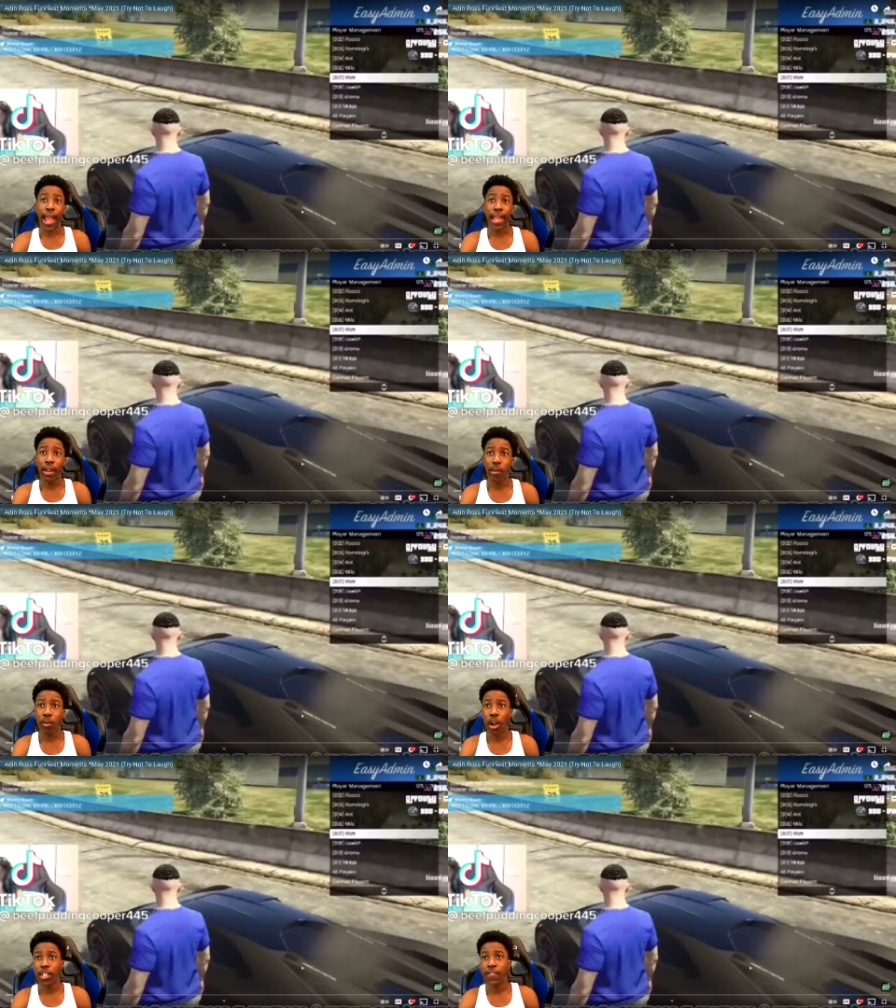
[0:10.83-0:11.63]
Adin
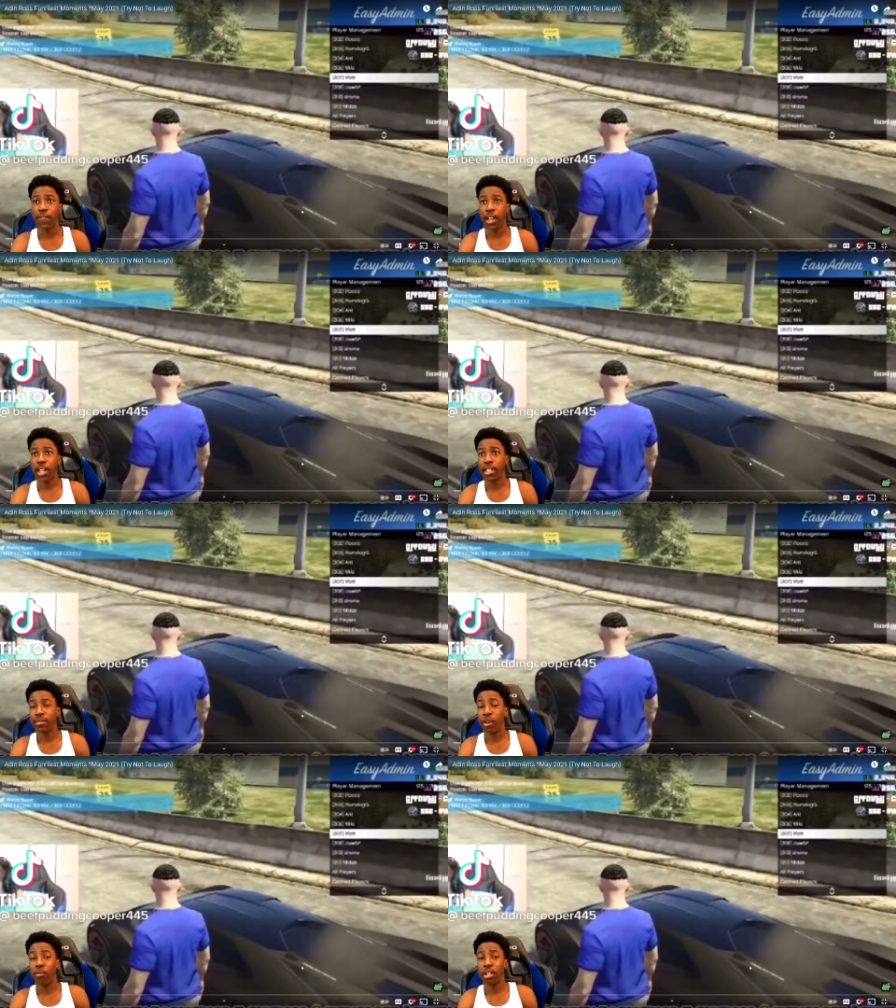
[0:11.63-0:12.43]
Ross'
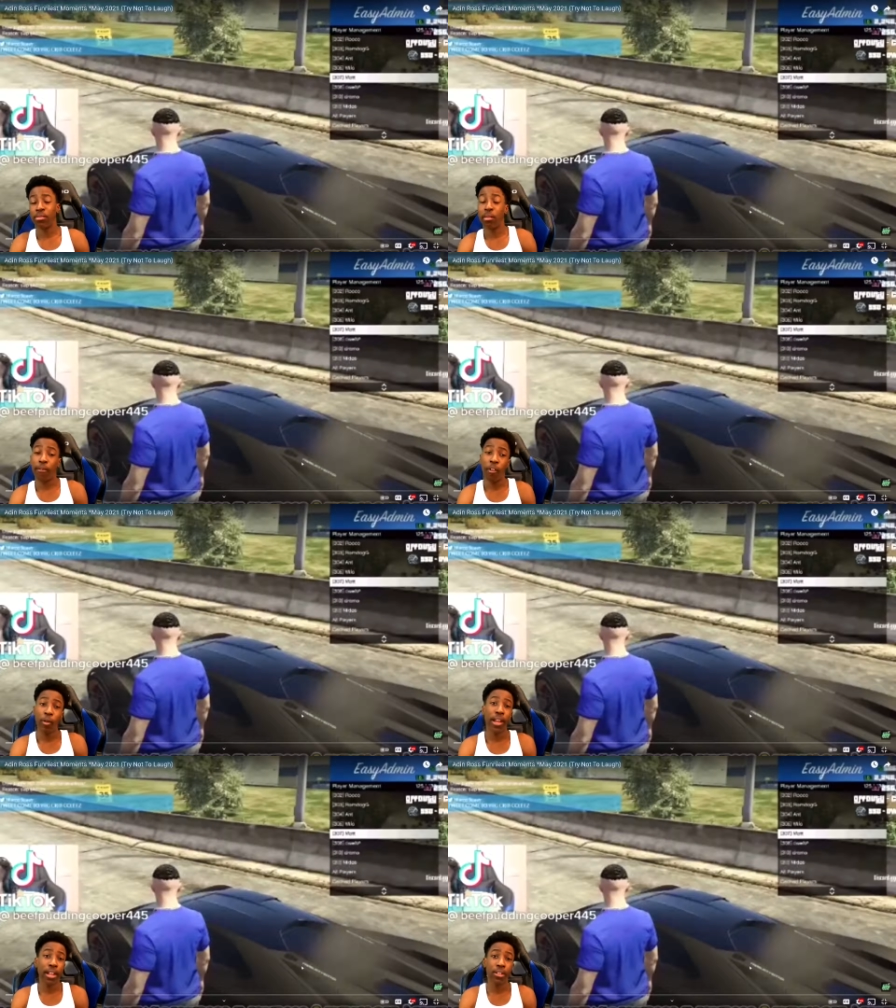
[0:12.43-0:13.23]
funniest moments. But before
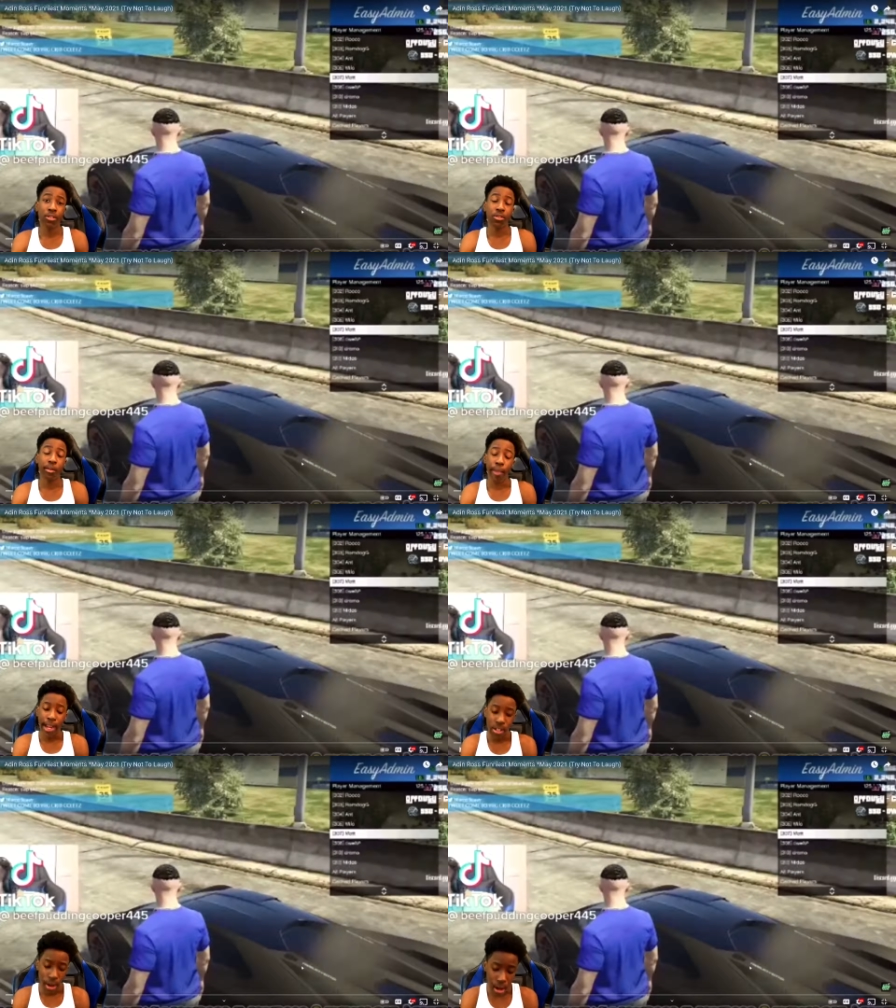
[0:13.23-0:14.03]
we get into it,
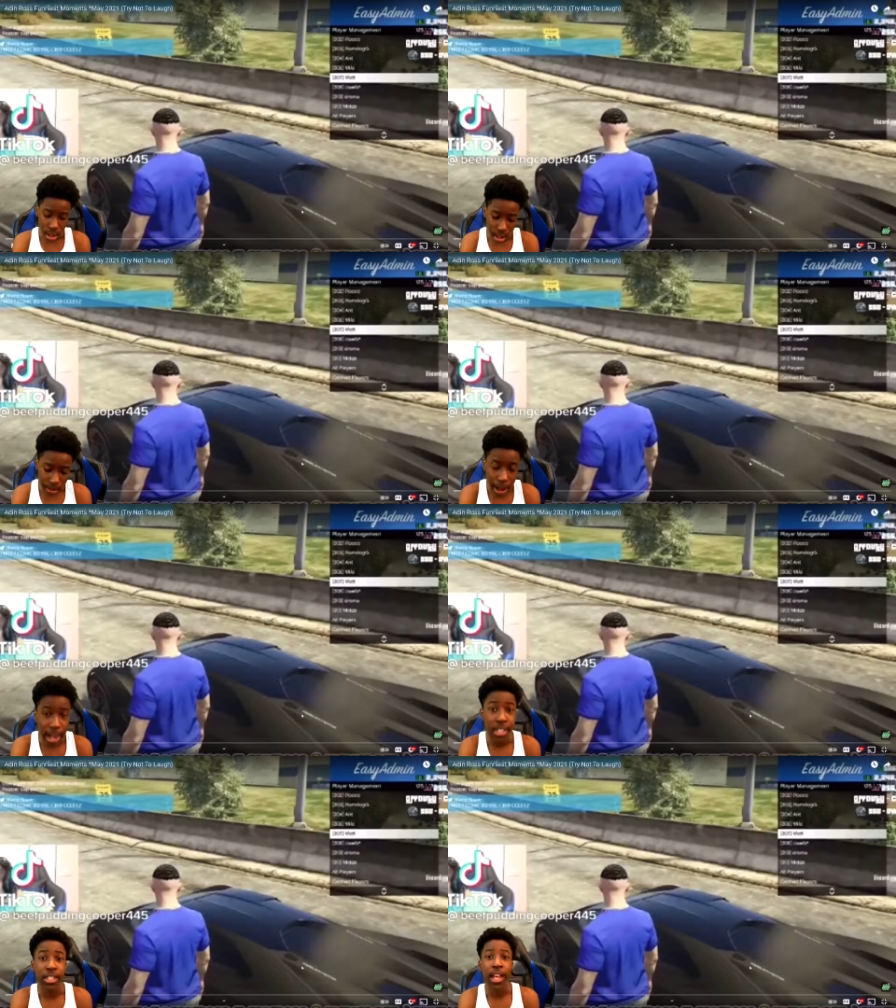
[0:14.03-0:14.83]
make sure y'all
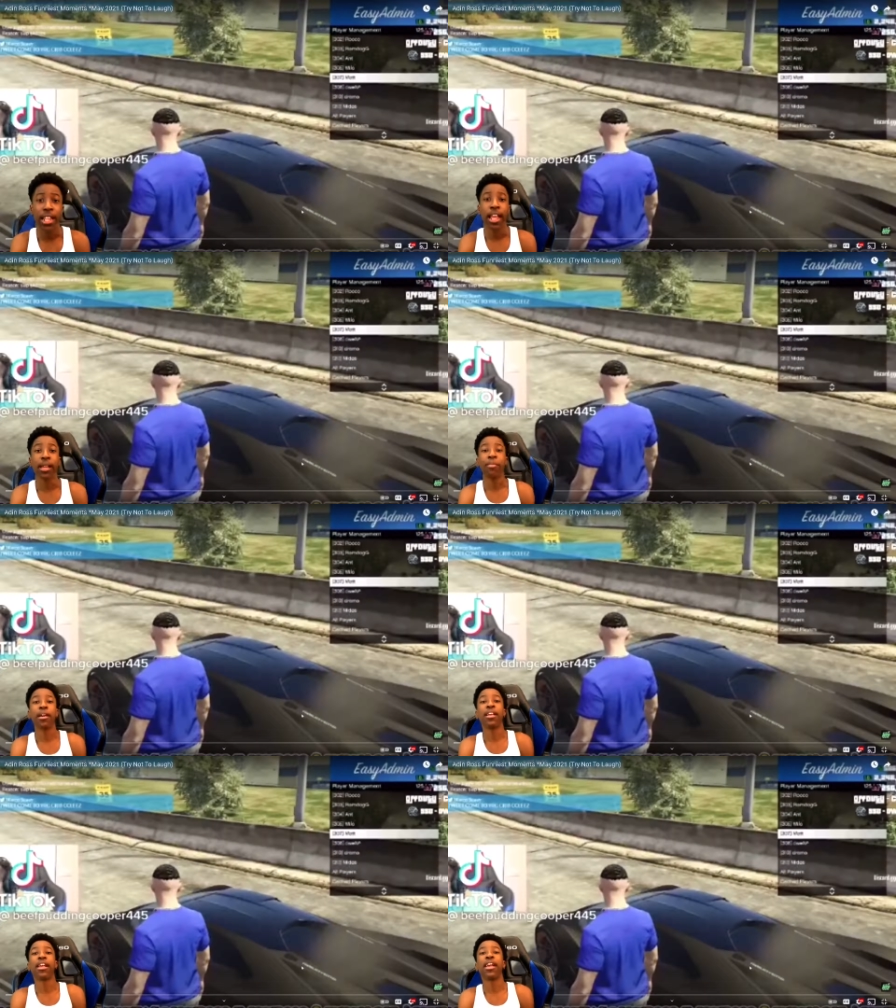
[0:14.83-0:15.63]
smash that like button